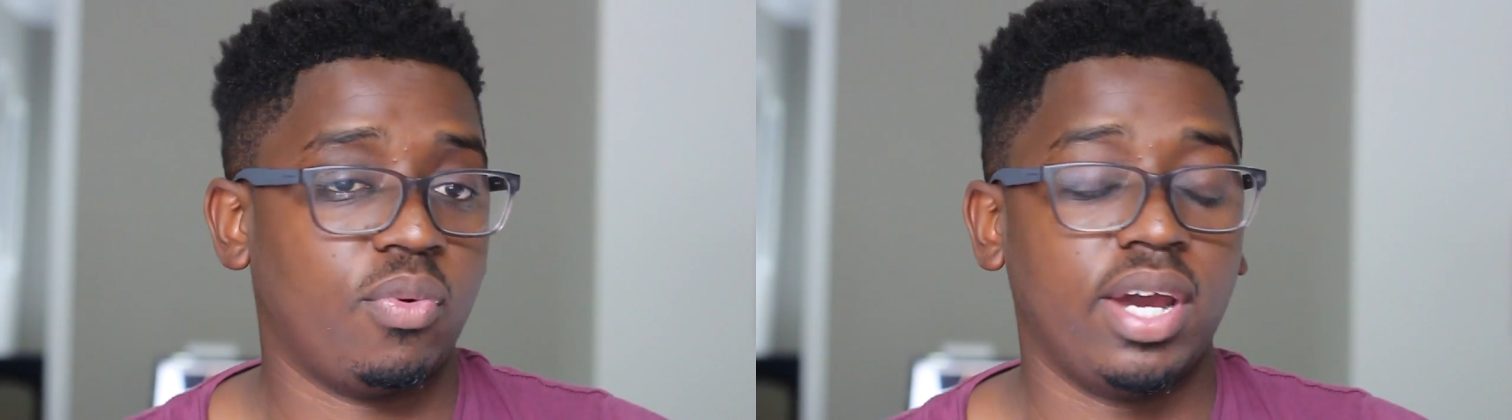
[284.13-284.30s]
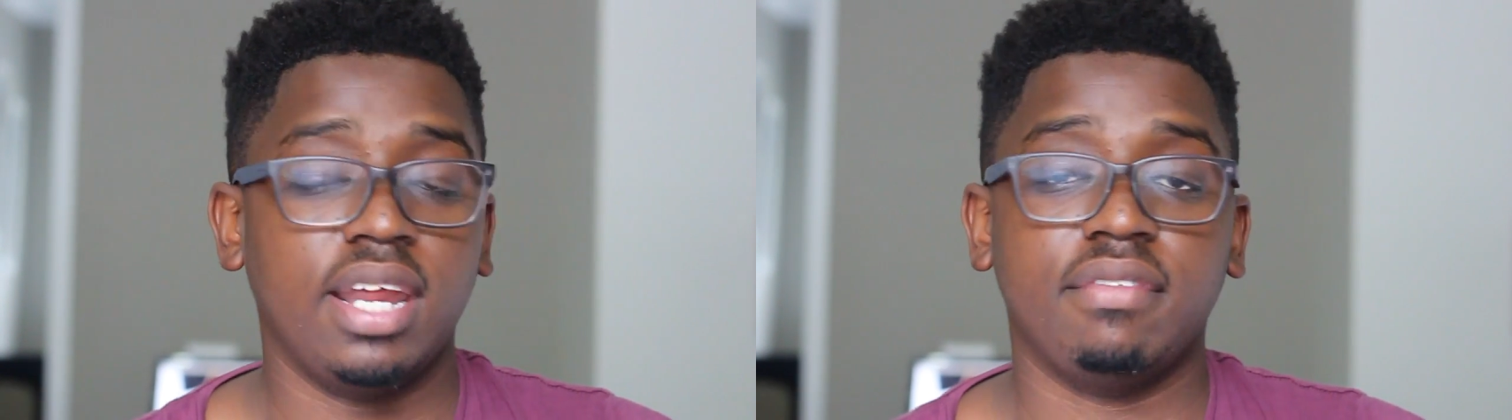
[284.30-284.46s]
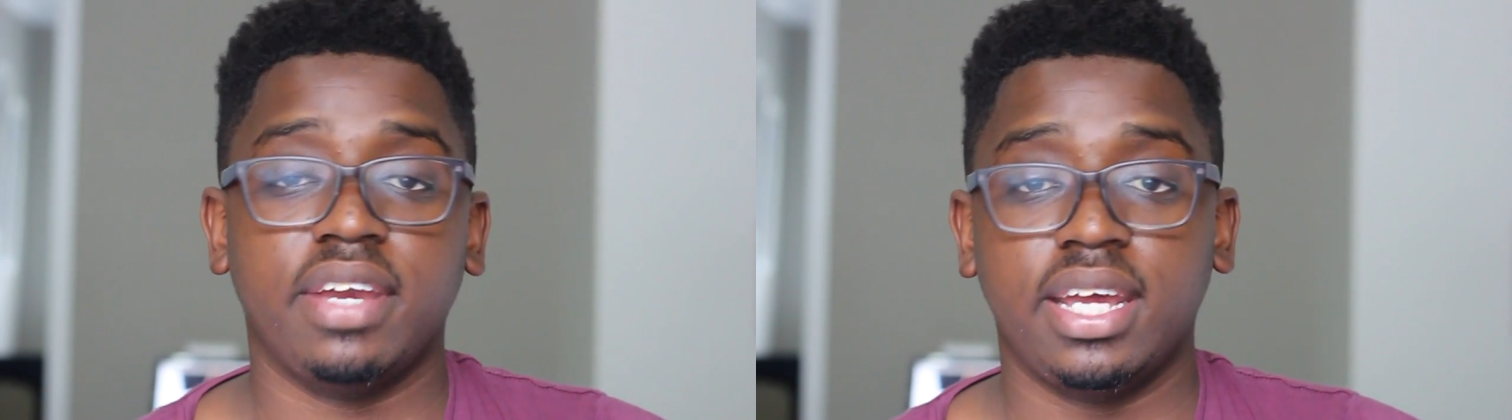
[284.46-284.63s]

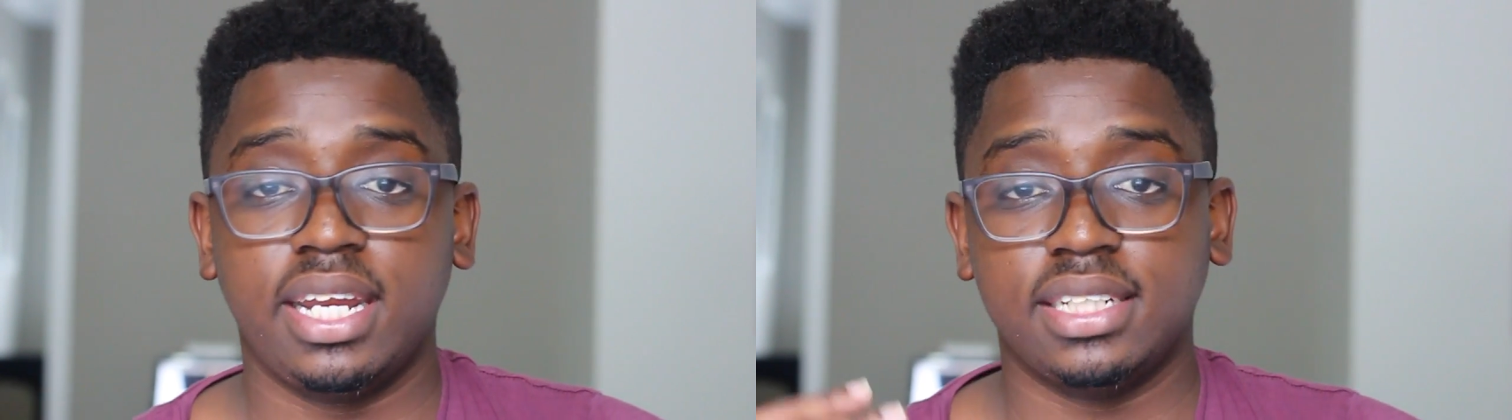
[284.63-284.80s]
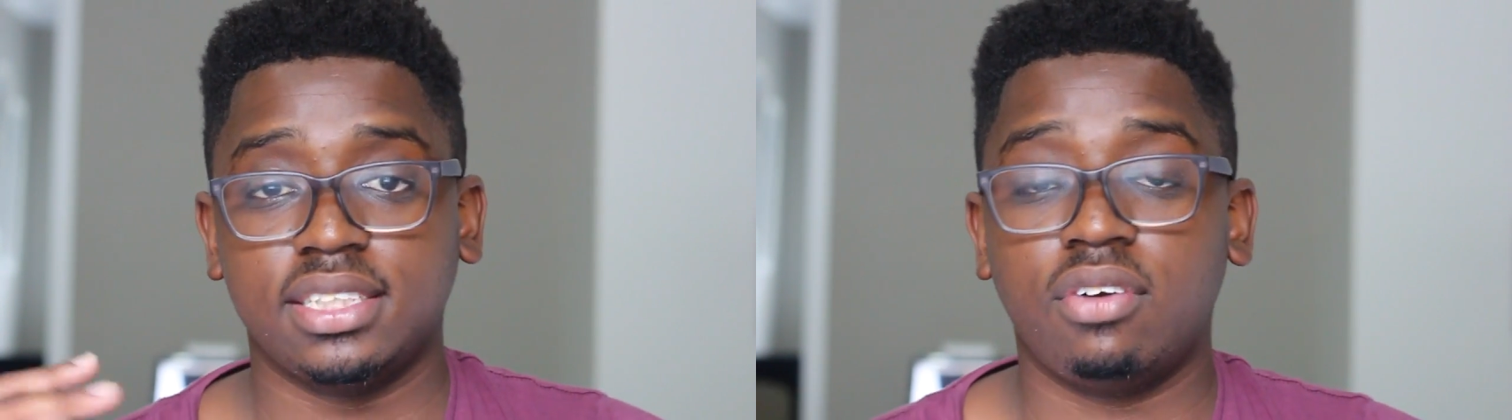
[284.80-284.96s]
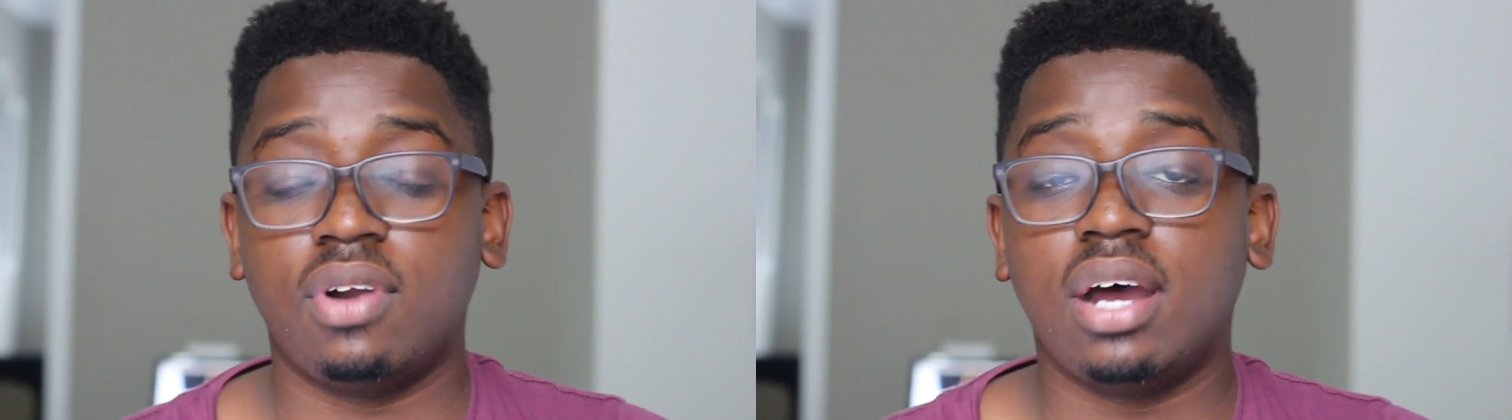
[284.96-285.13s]
whatever it
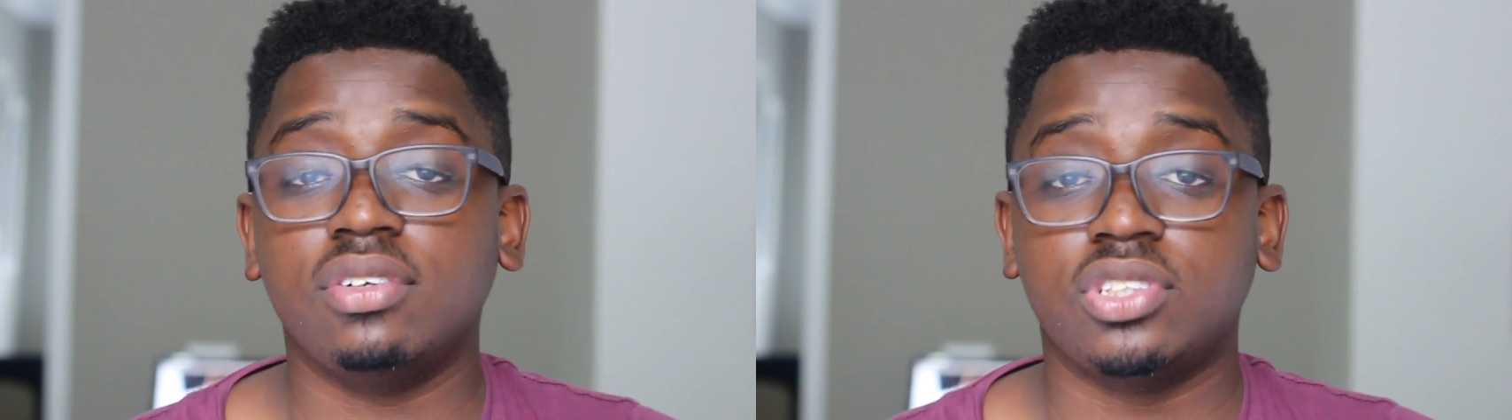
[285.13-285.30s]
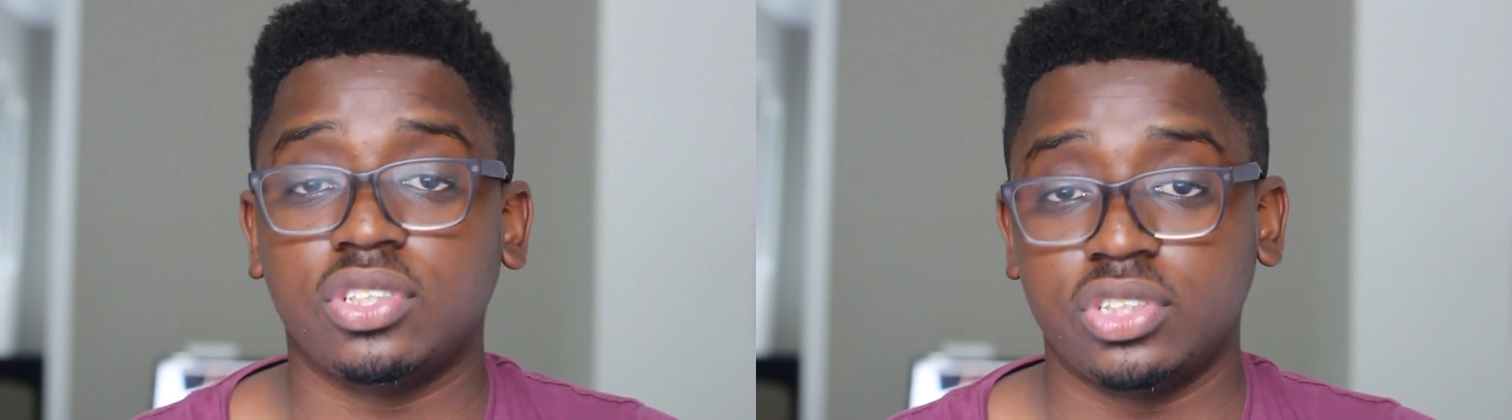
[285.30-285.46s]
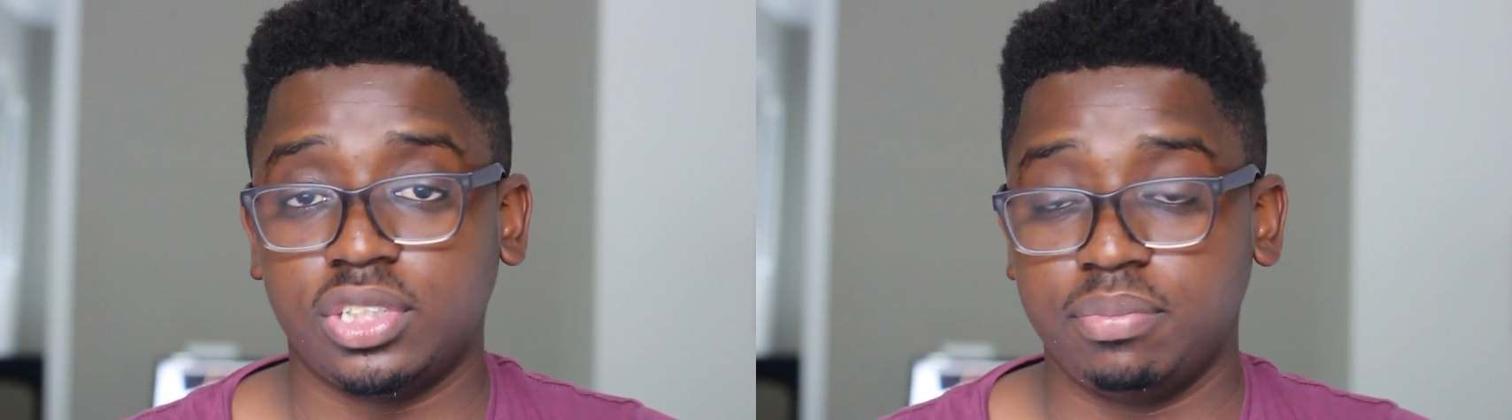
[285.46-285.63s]
is around
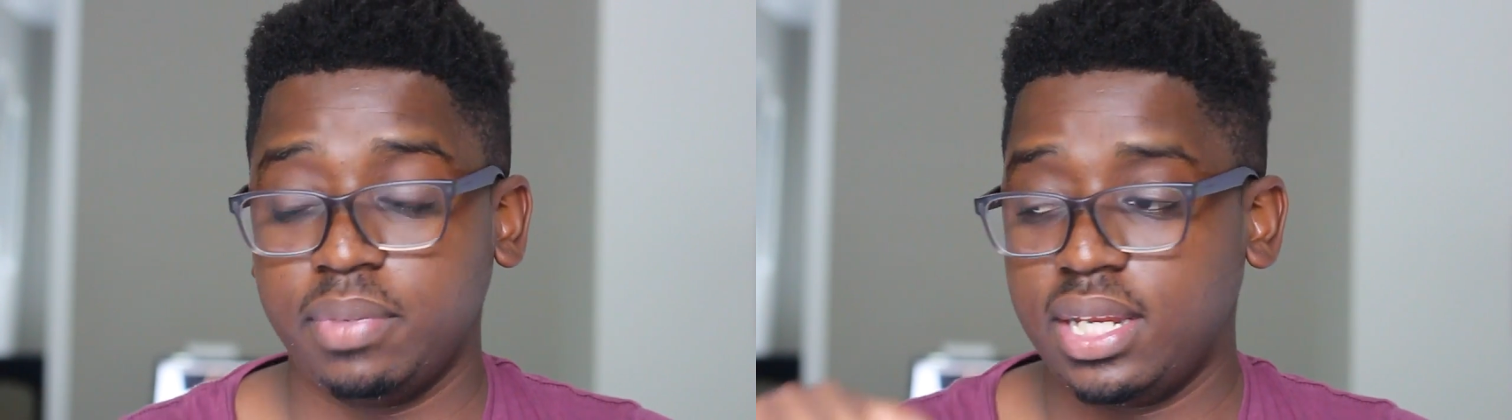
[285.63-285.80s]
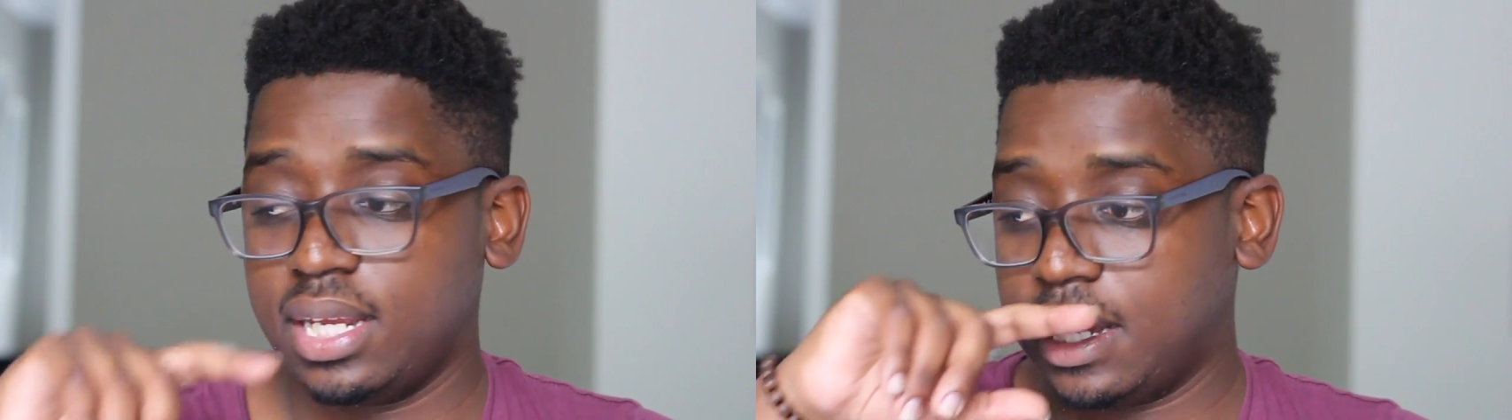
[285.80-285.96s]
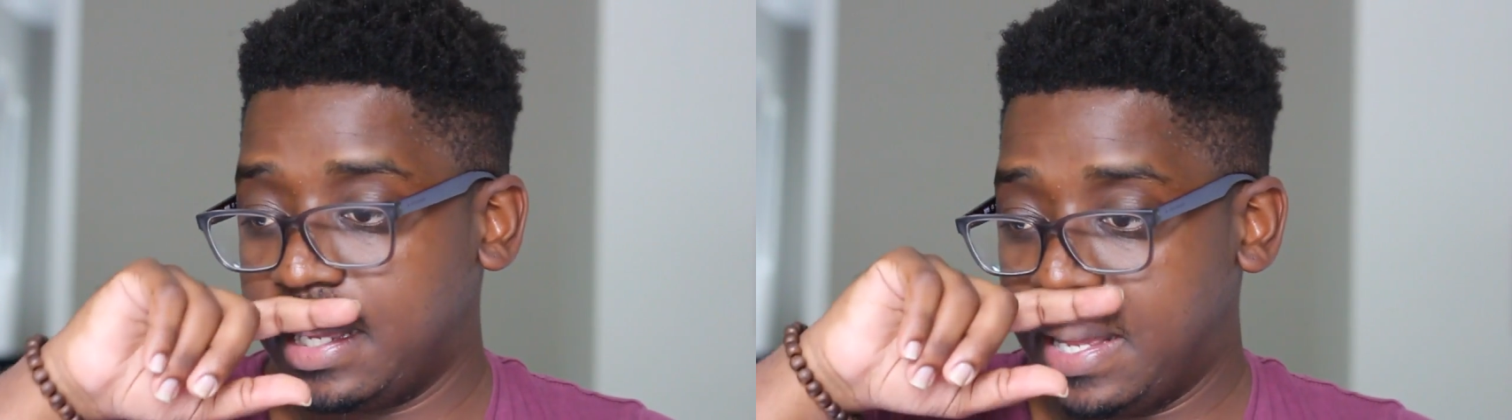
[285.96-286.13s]
social
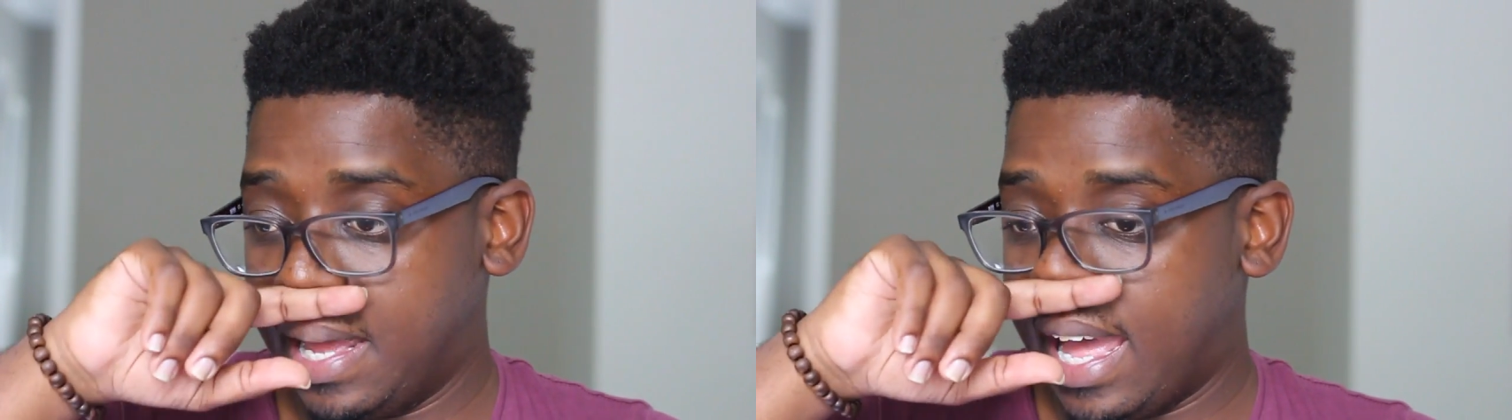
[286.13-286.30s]
media,